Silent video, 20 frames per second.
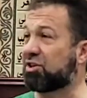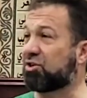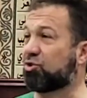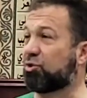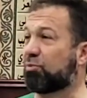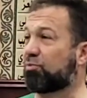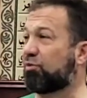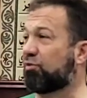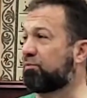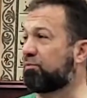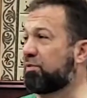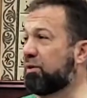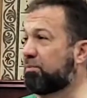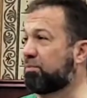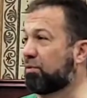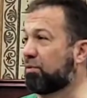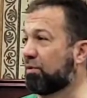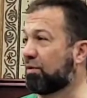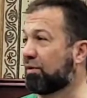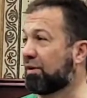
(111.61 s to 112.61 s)
group of
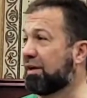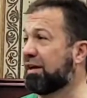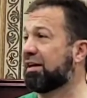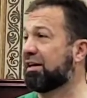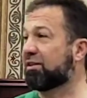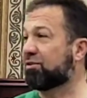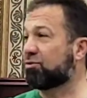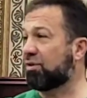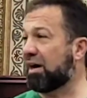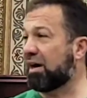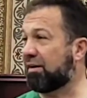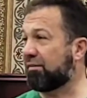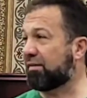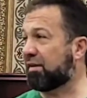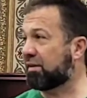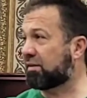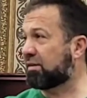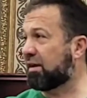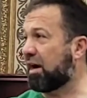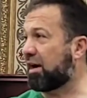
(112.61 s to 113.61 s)
people to have
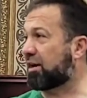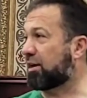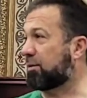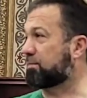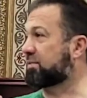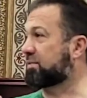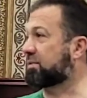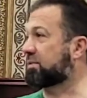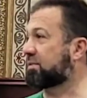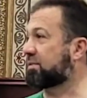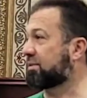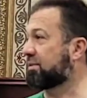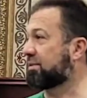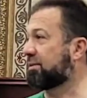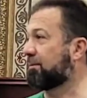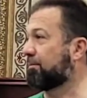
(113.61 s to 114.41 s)
it, Arabs.